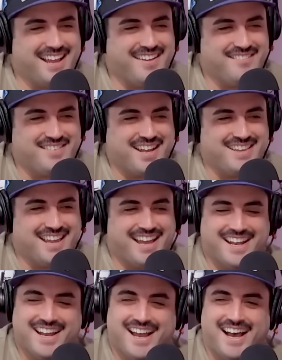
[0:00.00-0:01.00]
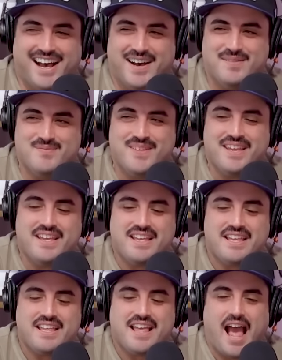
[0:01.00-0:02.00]
I've done that. Um,
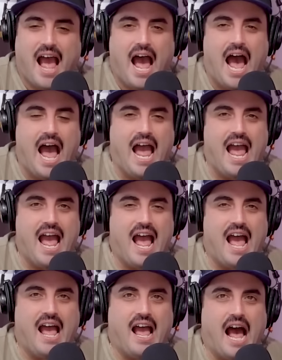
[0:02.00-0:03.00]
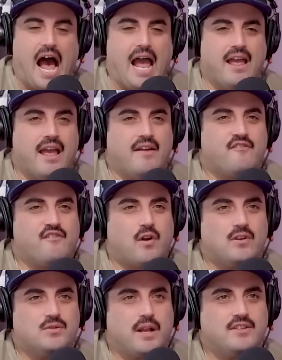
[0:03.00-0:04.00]
I I at
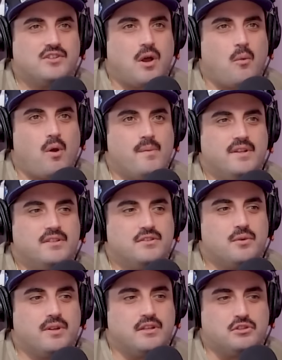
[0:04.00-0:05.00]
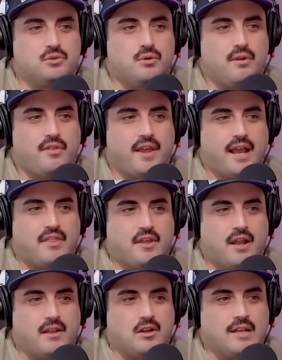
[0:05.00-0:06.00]
first when I saw women doing the Juul thing, I thought
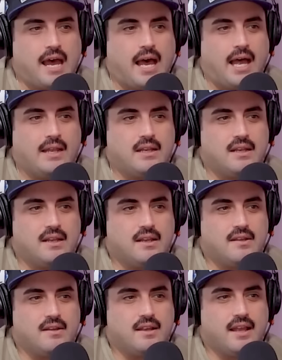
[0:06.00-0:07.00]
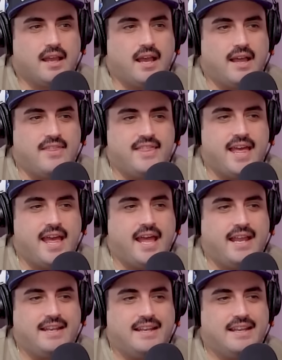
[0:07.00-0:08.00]
it looked hot. Okay. And
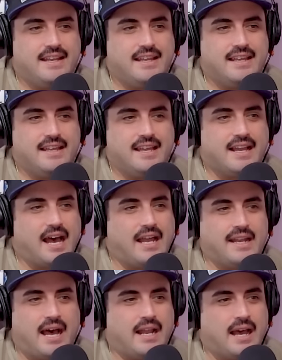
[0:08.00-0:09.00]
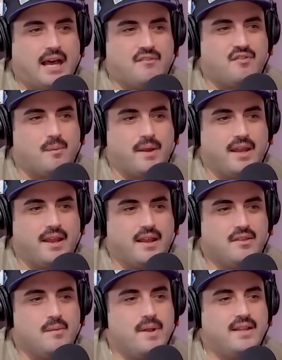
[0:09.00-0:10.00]
then it got not hot for me.
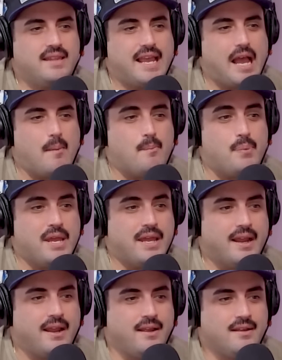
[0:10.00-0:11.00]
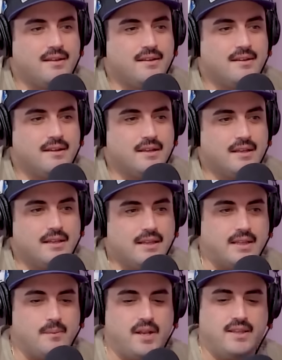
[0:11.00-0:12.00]
The minute they got big, like
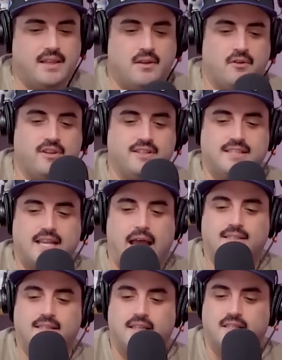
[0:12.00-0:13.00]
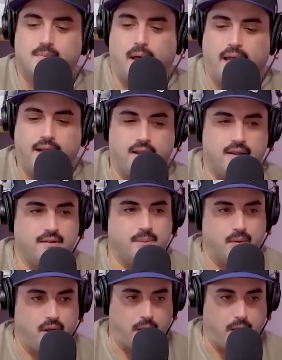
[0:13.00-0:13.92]
the minute that they were the size of this mic, and people were like,